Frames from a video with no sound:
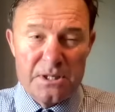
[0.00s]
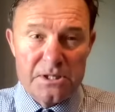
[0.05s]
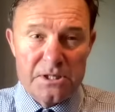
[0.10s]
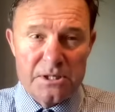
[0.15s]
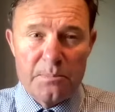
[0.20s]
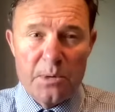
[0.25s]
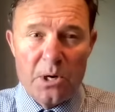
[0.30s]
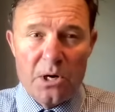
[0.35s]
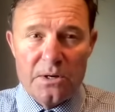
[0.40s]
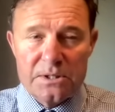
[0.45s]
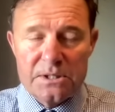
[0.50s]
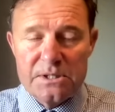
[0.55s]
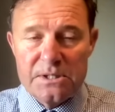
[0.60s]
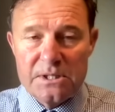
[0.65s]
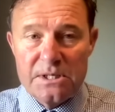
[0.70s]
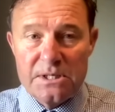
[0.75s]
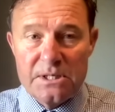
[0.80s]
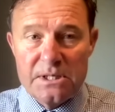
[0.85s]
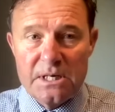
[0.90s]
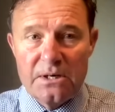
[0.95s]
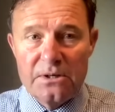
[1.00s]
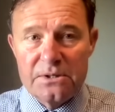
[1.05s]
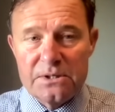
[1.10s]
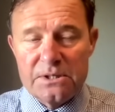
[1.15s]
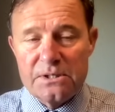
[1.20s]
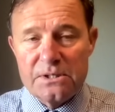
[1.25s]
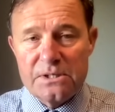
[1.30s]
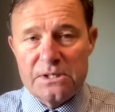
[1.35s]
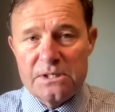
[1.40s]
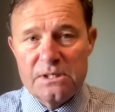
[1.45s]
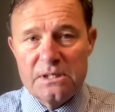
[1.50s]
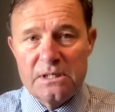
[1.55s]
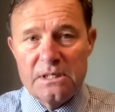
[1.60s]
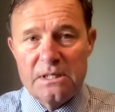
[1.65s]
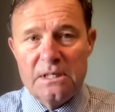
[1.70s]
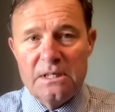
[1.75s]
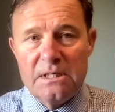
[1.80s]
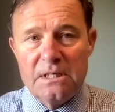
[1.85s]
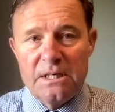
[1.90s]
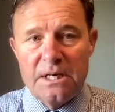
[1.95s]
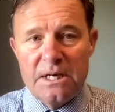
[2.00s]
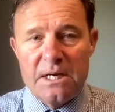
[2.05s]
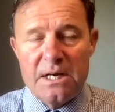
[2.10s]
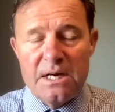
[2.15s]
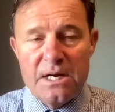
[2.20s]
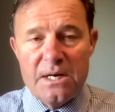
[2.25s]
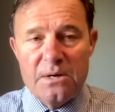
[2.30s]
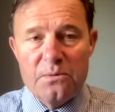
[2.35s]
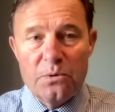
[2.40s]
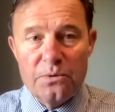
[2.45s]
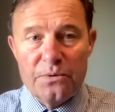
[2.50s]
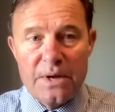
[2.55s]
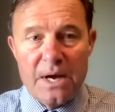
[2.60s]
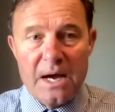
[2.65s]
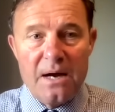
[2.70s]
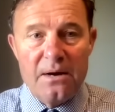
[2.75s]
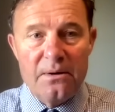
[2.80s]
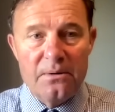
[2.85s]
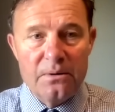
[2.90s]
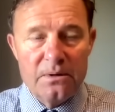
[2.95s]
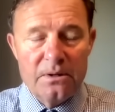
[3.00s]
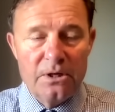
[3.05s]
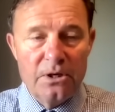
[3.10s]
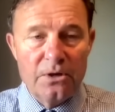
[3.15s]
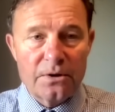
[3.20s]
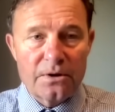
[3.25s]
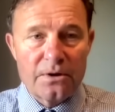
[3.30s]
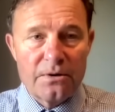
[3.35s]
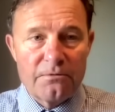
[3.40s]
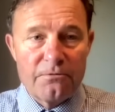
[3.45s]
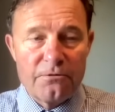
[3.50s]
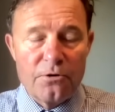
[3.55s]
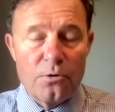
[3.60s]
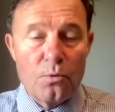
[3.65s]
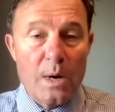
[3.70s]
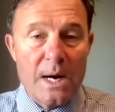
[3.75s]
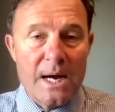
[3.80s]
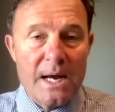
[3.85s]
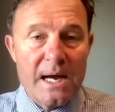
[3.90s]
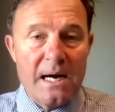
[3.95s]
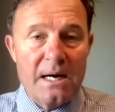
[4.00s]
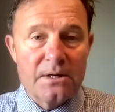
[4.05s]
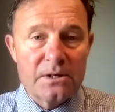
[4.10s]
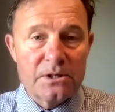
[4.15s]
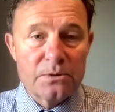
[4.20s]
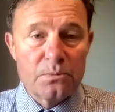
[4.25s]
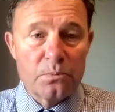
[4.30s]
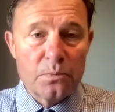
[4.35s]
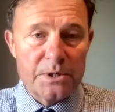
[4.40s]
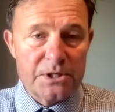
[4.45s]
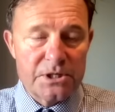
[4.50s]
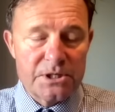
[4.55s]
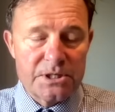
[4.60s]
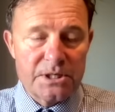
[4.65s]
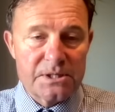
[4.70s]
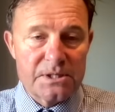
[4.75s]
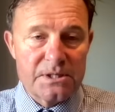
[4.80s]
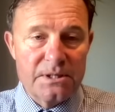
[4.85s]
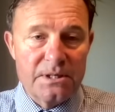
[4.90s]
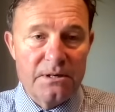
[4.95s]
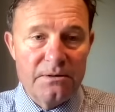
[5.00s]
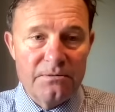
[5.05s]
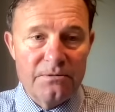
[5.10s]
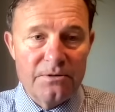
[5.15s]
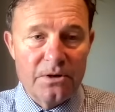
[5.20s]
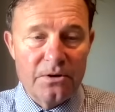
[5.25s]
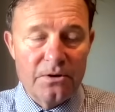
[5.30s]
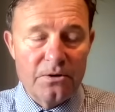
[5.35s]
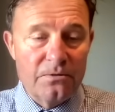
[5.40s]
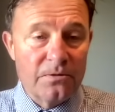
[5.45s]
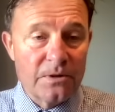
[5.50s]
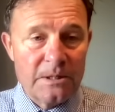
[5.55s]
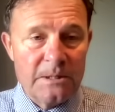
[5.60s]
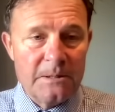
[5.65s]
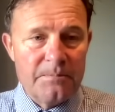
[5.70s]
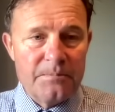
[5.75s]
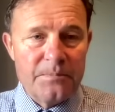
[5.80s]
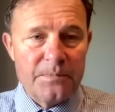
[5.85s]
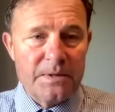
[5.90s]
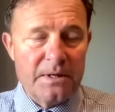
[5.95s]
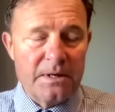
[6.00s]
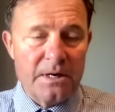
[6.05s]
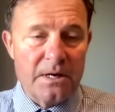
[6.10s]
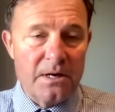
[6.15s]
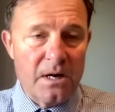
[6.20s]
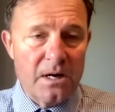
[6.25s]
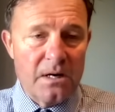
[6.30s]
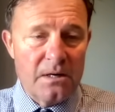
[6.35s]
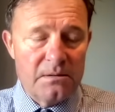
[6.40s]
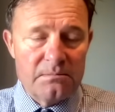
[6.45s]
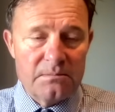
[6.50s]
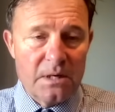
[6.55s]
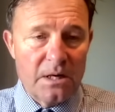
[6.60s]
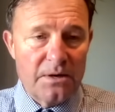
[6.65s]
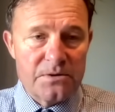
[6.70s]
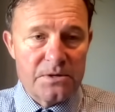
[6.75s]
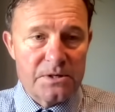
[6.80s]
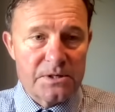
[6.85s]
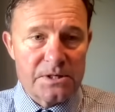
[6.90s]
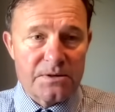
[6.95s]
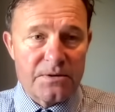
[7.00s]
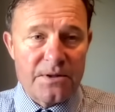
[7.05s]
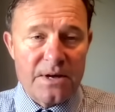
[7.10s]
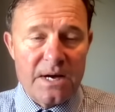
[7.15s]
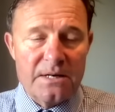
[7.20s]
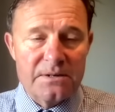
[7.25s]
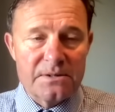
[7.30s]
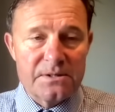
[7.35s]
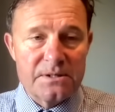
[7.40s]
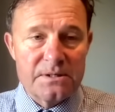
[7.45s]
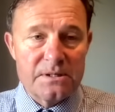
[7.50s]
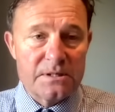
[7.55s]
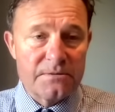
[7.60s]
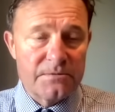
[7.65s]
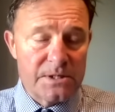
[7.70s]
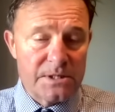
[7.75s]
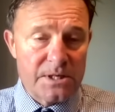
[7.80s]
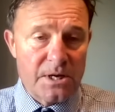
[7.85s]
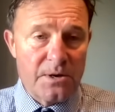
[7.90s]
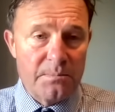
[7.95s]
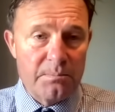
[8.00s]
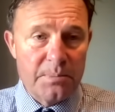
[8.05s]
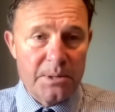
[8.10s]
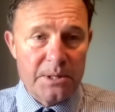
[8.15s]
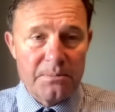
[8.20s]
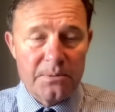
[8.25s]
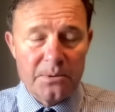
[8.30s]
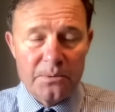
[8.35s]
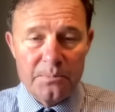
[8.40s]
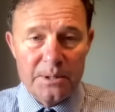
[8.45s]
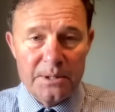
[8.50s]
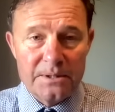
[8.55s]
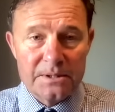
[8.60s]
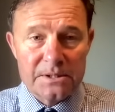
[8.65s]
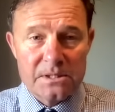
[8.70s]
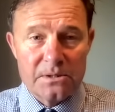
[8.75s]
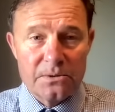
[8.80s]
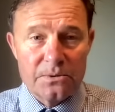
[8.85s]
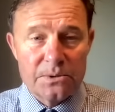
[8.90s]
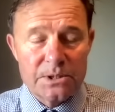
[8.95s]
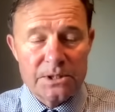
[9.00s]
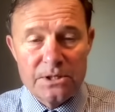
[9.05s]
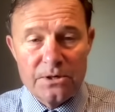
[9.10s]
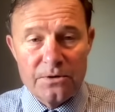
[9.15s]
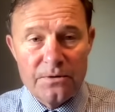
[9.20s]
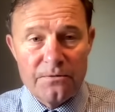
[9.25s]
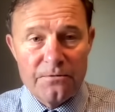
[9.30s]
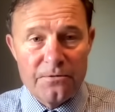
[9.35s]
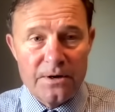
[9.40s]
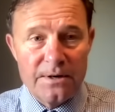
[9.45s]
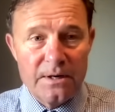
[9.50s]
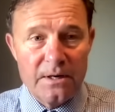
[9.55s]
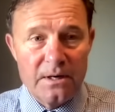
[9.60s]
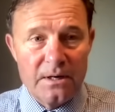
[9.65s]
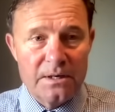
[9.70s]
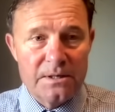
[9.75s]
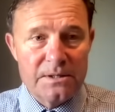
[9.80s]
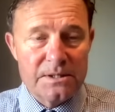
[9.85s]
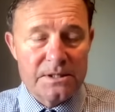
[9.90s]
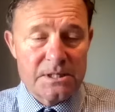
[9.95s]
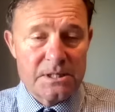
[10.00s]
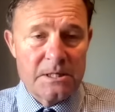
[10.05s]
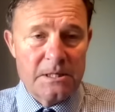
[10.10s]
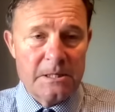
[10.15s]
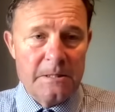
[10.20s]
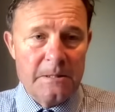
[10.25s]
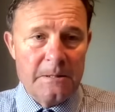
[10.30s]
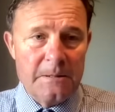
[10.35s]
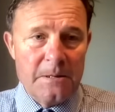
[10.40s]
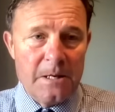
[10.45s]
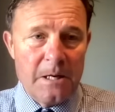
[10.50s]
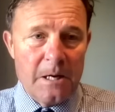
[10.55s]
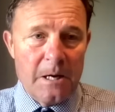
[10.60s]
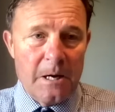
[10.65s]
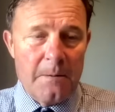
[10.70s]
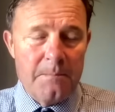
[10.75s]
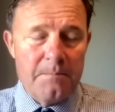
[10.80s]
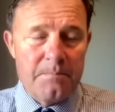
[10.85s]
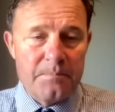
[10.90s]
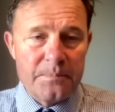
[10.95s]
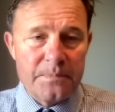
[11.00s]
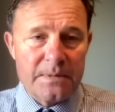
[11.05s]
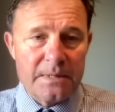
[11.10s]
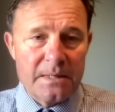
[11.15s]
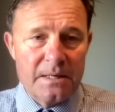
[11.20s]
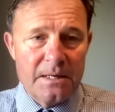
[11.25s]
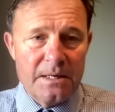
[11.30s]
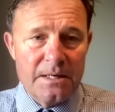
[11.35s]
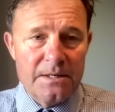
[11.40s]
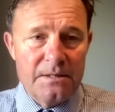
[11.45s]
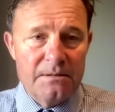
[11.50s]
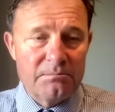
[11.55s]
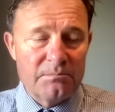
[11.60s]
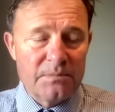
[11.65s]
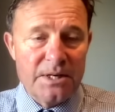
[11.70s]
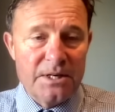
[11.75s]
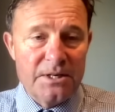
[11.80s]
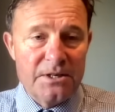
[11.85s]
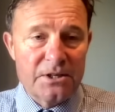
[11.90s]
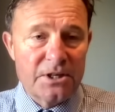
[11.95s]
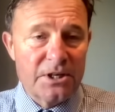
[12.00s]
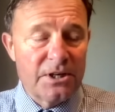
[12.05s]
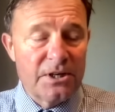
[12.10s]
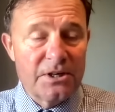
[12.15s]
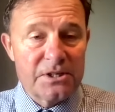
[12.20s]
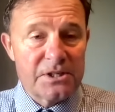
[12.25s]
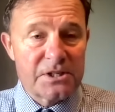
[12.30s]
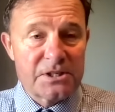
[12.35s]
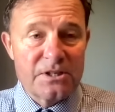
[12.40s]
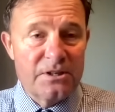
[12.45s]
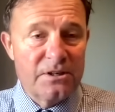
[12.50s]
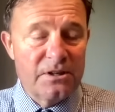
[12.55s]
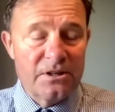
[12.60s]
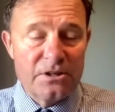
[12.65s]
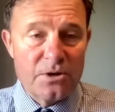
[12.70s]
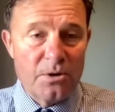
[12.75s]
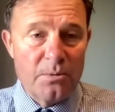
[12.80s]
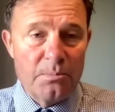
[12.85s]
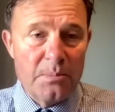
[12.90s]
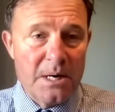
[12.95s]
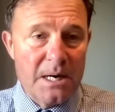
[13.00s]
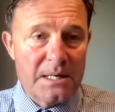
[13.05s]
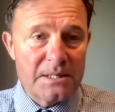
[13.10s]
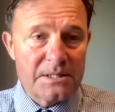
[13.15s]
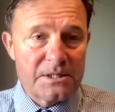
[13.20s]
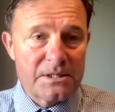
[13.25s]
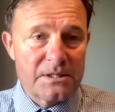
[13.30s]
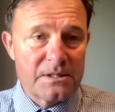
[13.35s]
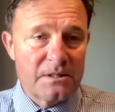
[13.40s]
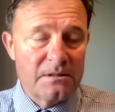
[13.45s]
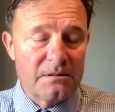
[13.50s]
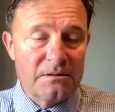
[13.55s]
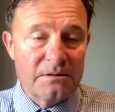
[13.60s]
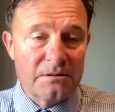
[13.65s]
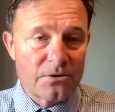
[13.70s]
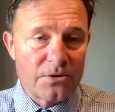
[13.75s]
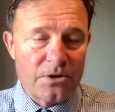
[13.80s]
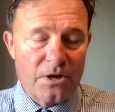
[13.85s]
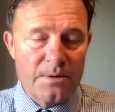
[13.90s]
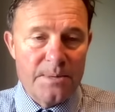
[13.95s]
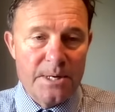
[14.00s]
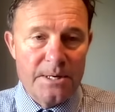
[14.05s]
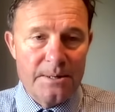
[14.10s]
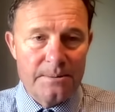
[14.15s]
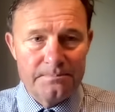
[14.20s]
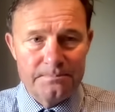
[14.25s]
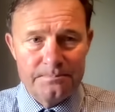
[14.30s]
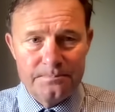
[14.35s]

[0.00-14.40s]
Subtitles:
as smart as he tells us, he will now look for a way out which doesn't involve, you know, hundreds of thousands of his own people being slaughtered on the front lines in Kursk and the Donbass and Crimea.